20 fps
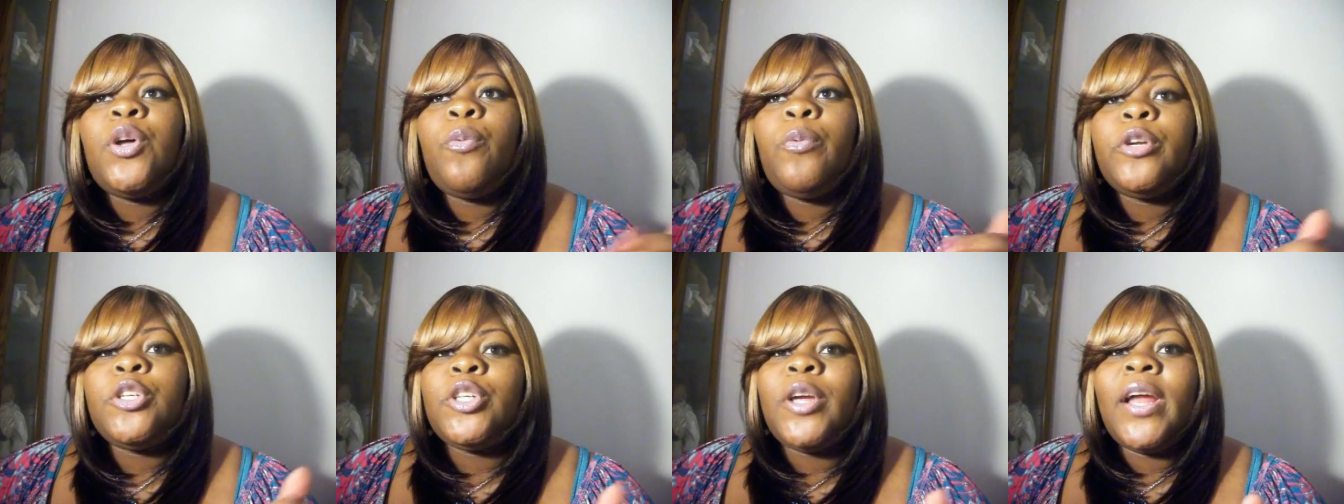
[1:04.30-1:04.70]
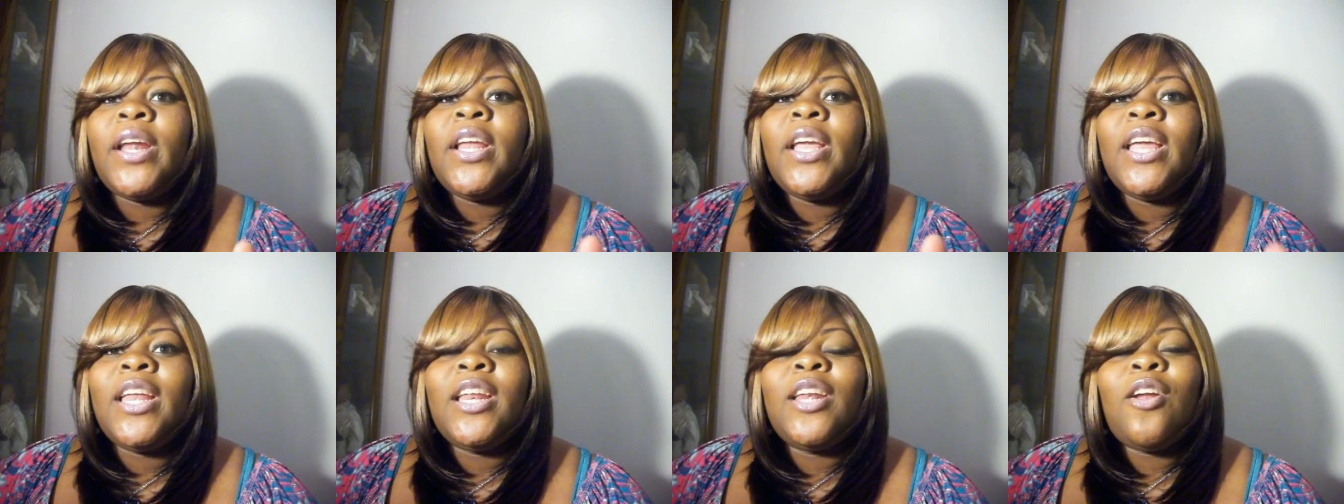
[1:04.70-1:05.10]
So we're trying
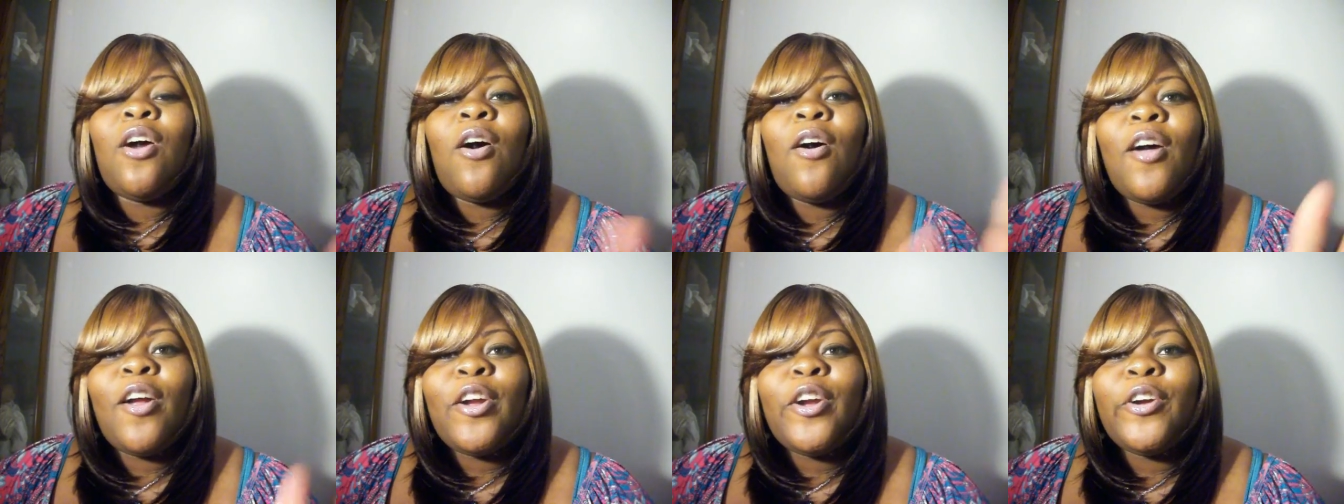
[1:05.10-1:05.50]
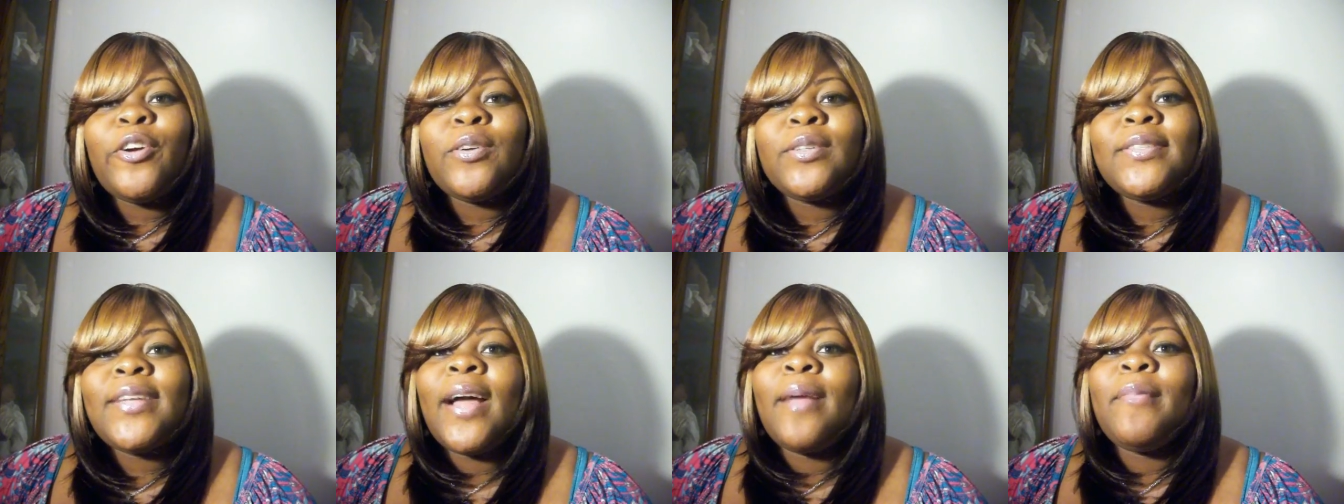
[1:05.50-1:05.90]
to get in all our
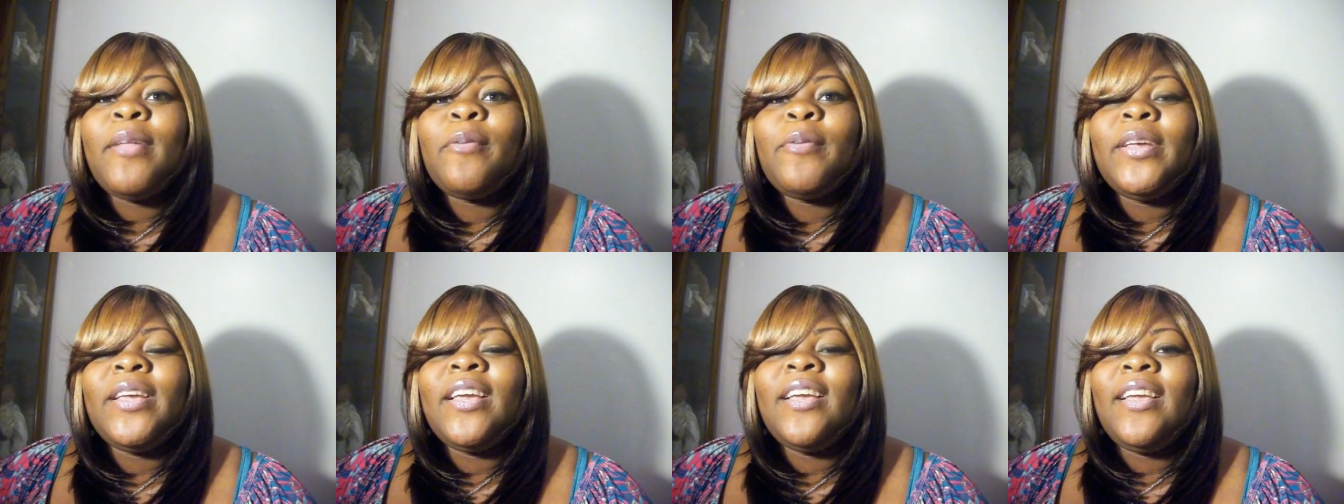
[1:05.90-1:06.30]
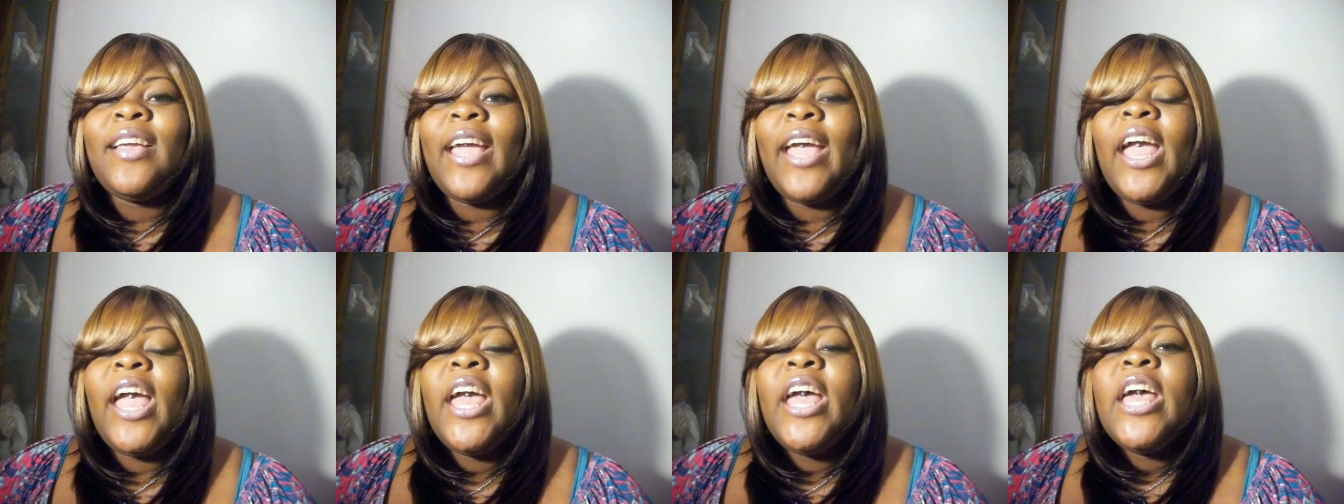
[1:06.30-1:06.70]
girl time that we can
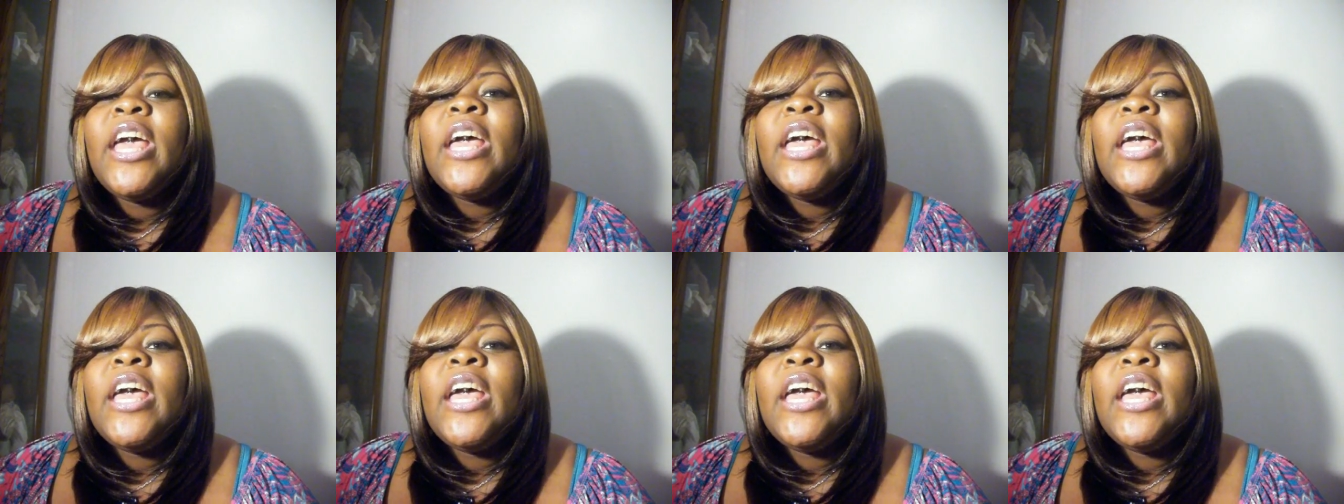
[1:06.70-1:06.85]
get.